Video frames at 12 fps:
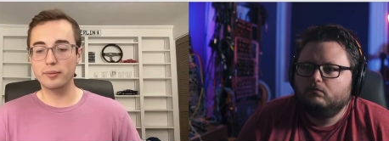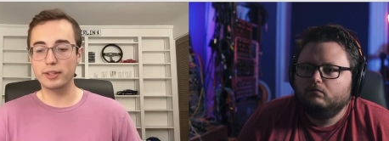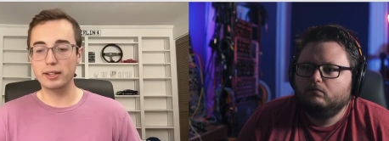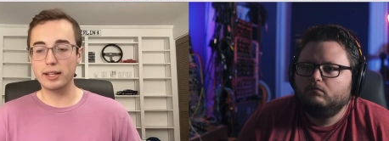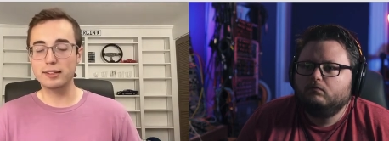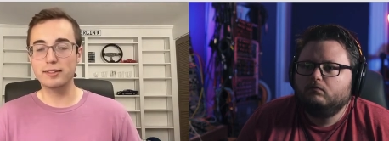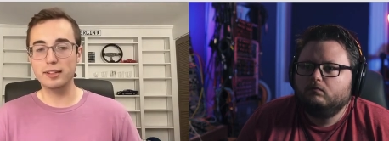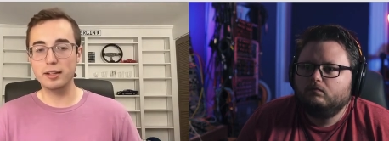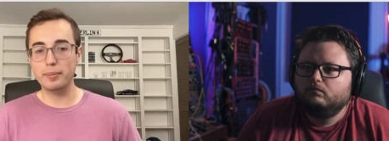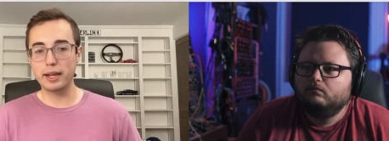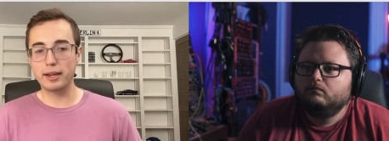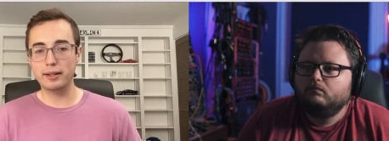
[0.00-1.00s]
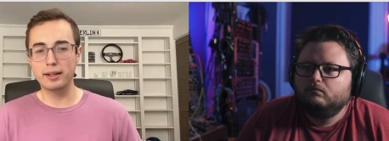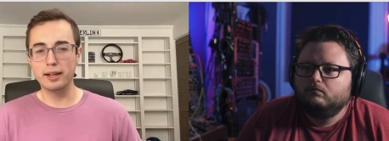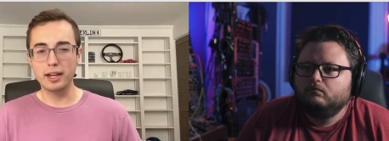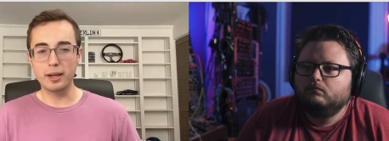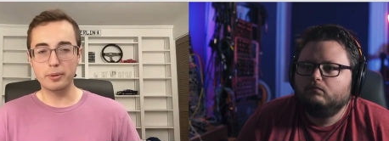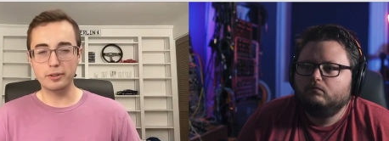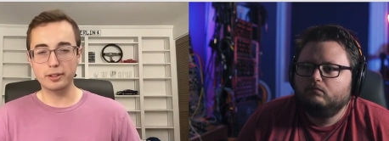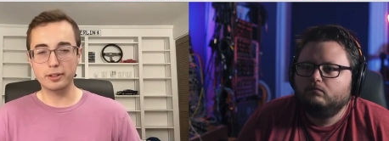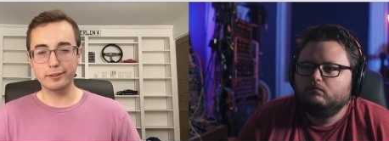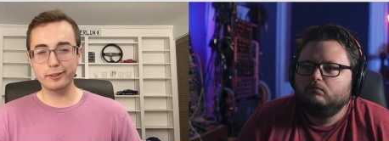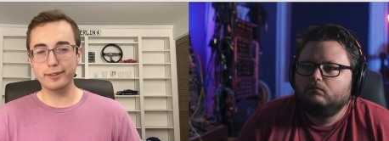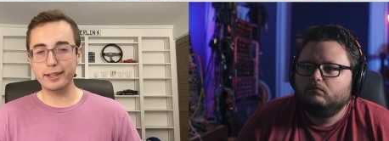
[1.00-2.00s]
Speaker 1: Um, they like to see a band. In
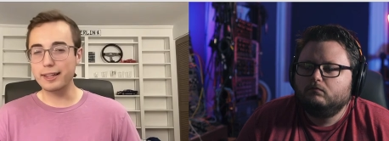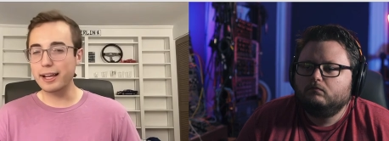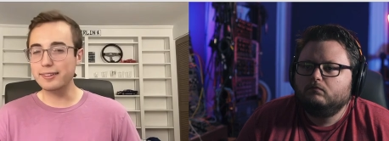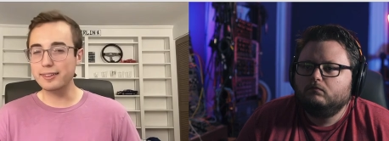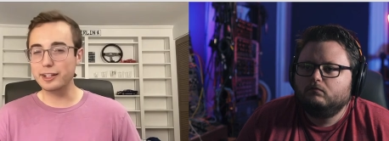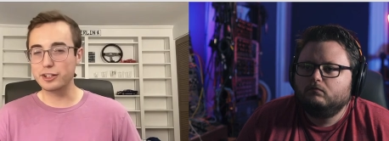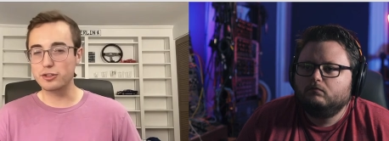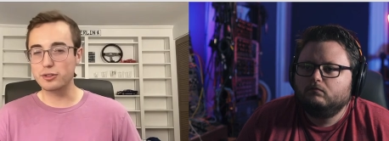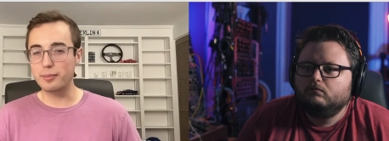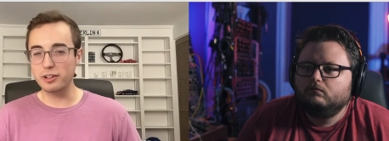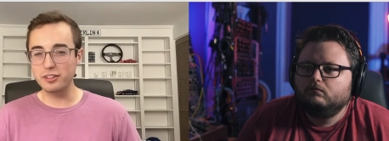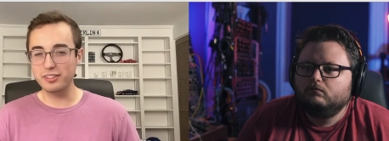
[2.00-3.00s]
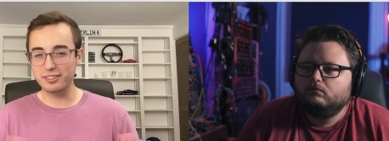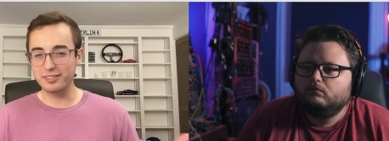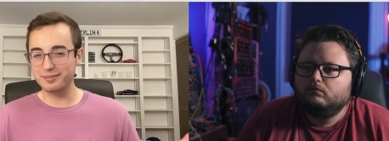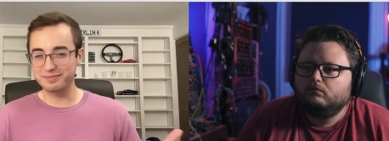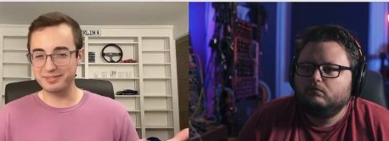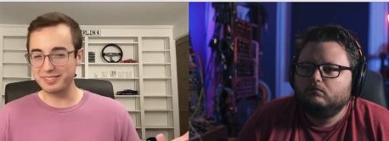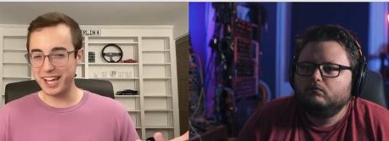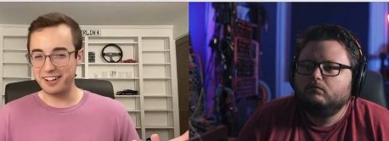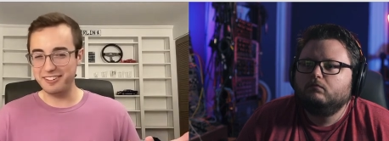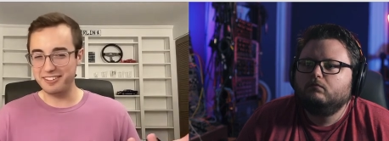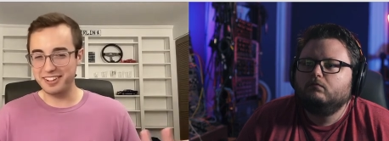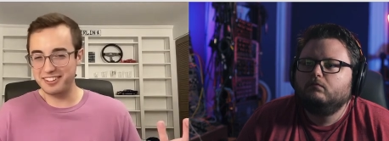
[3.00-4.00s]
particular, they like seeing drummers.
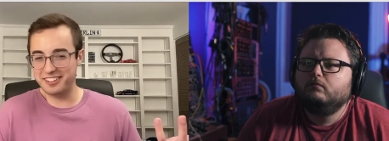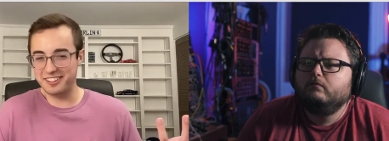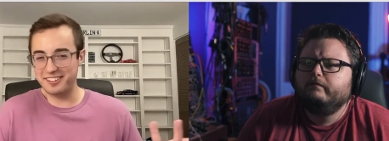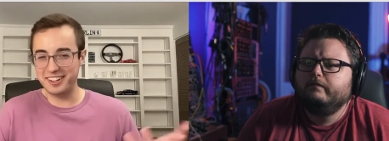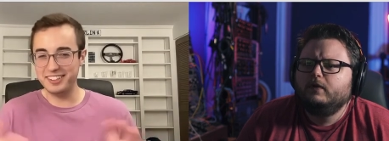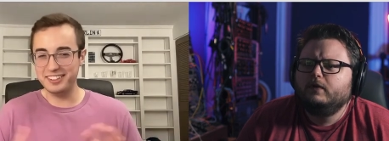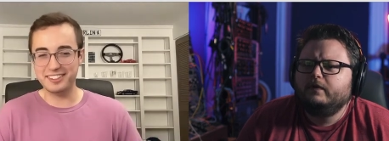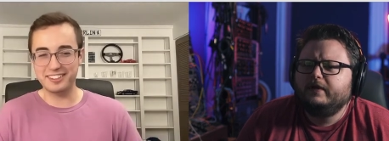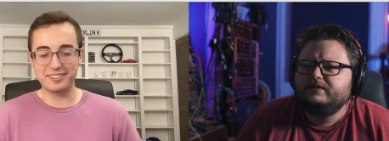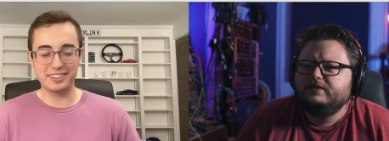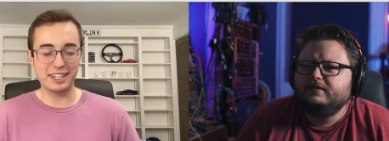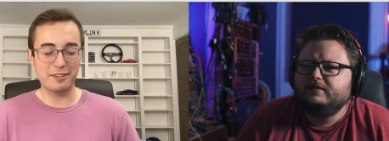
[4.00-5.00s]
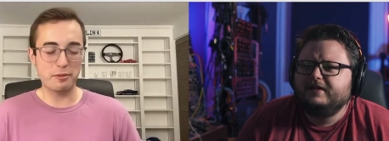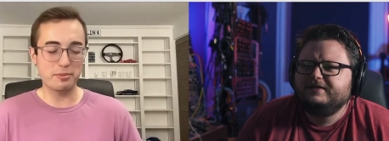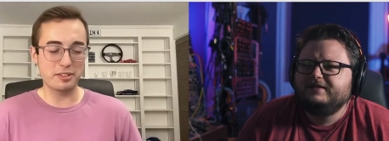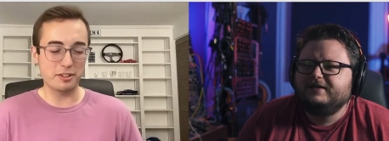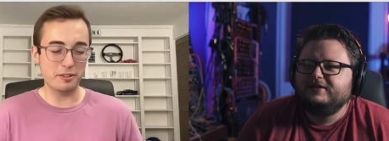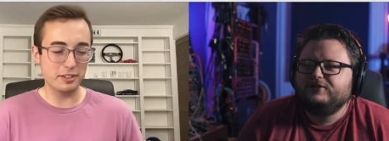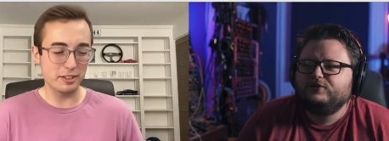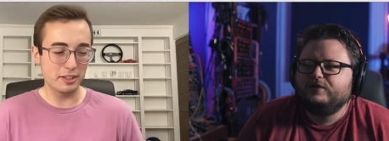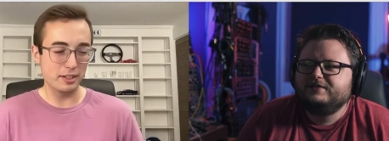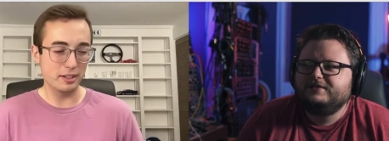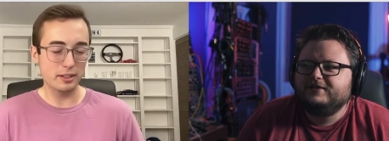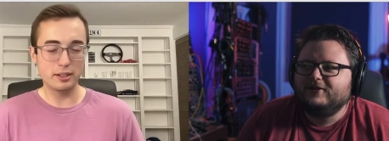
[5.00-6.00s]
I don't, I don't know why. That's, a, that's an
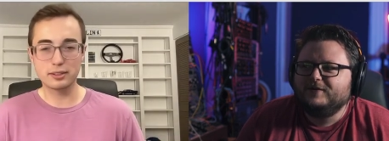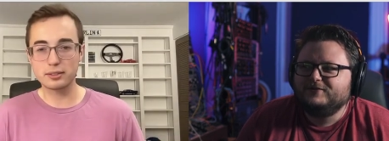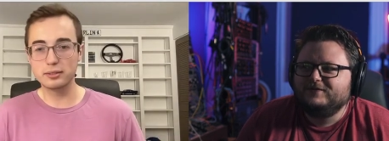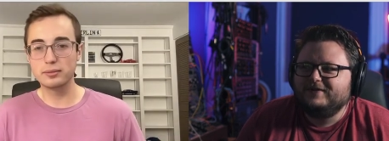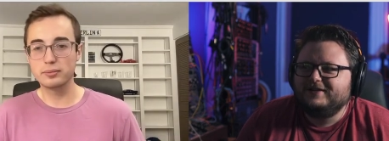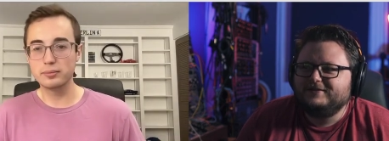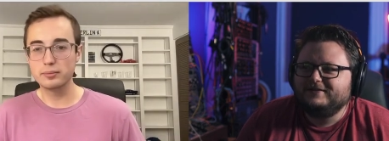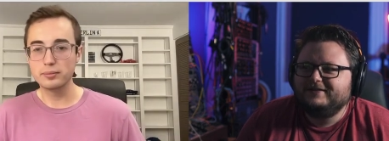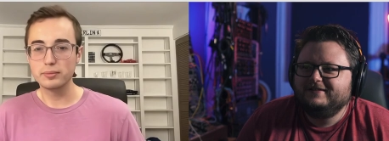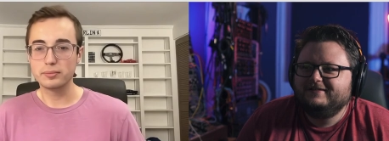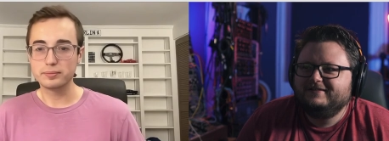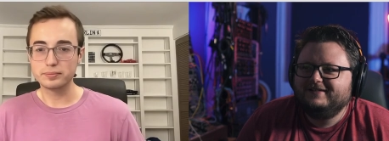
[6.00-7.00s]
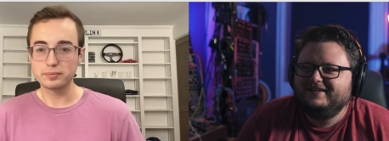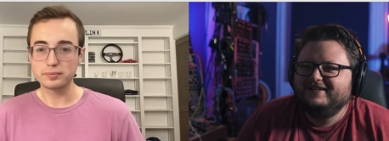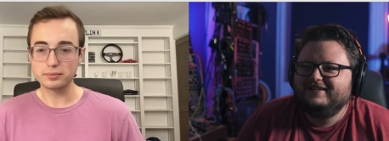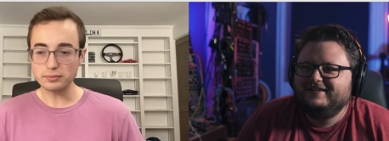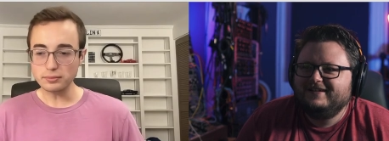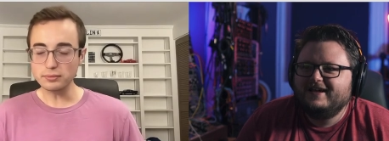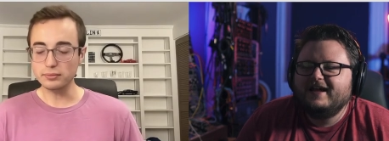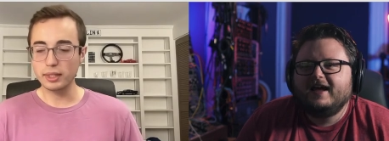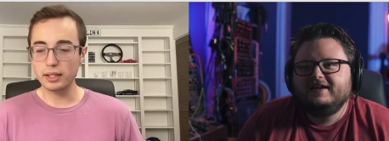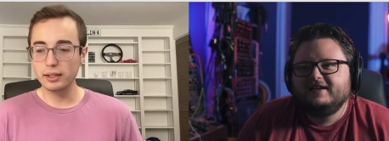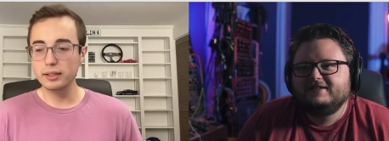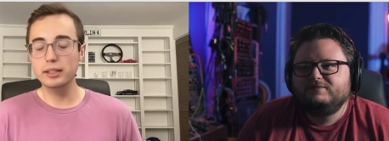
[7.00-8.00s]
interesting
Speaker 2: observation. I
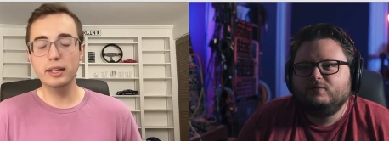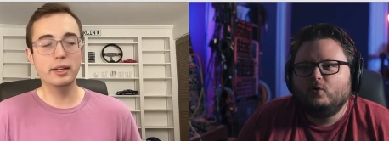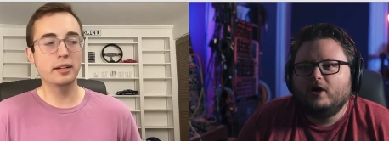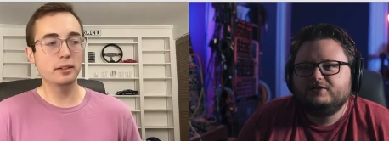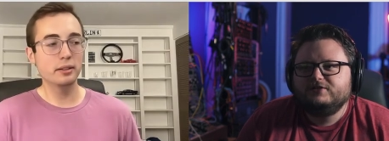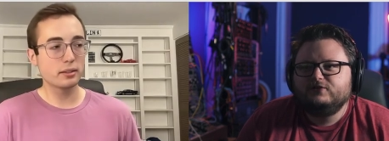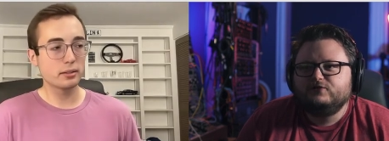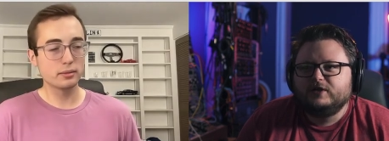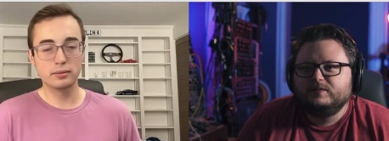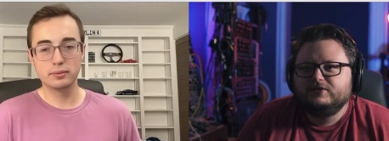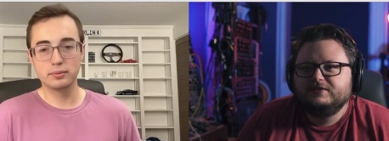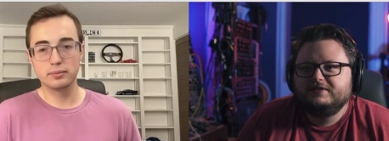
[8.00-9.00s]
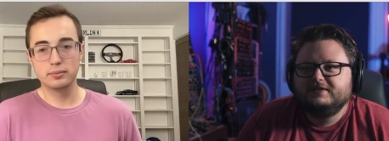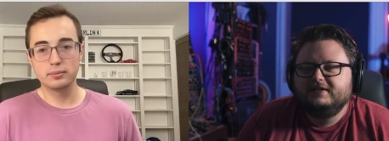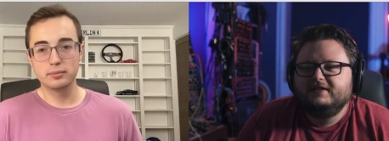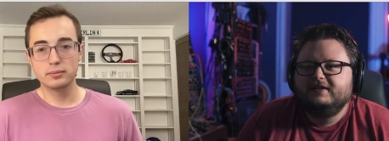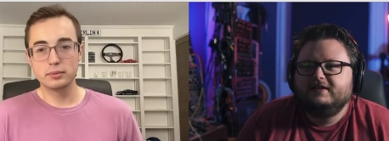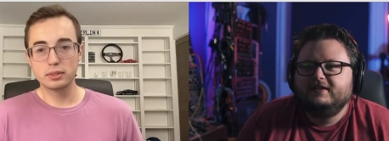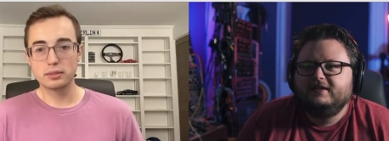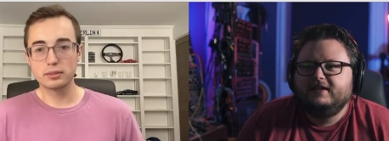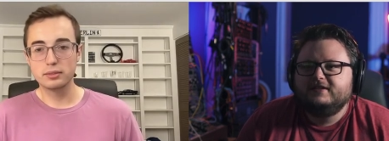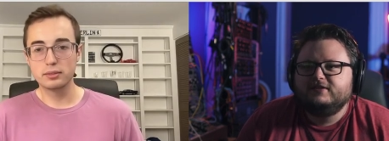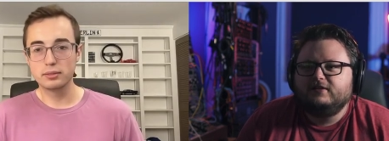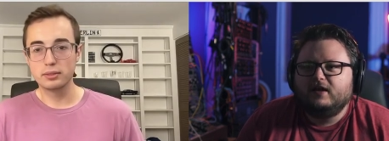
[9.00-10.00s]
guess watching yeah. drummers is
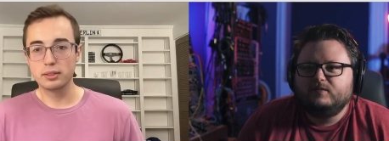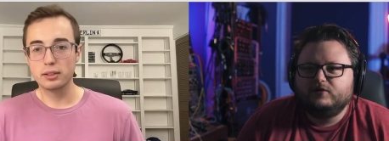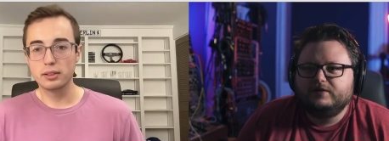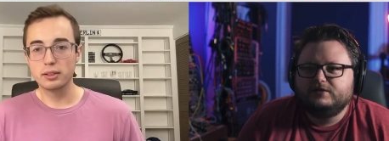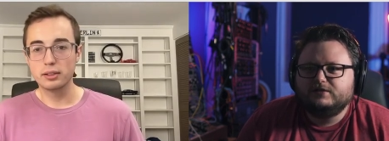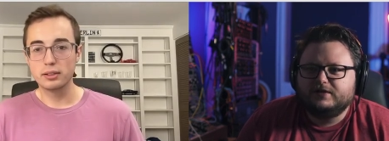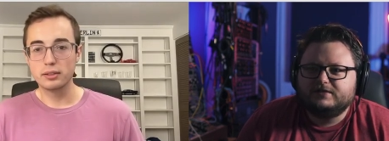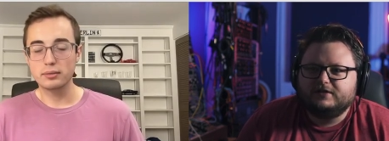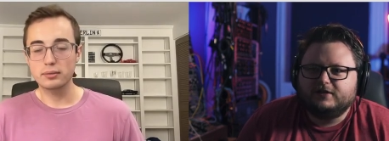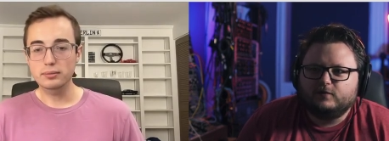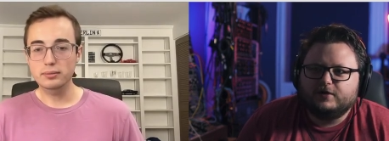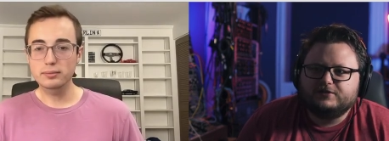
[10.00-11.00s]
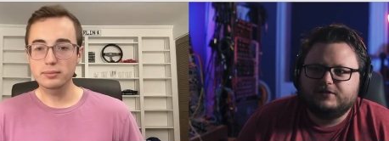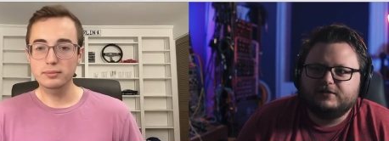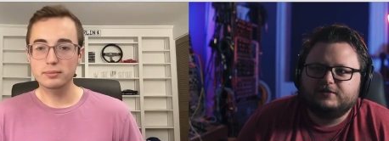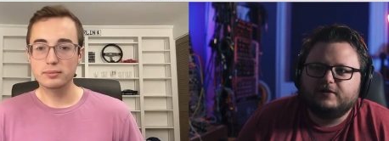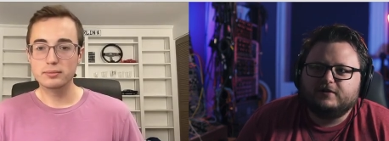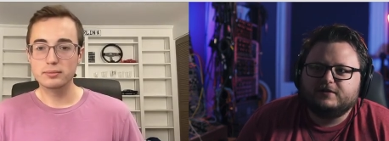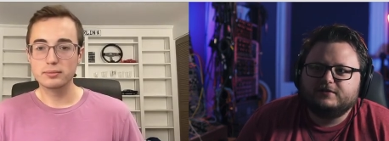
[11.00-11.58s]
a lot more interesting than watching guitarists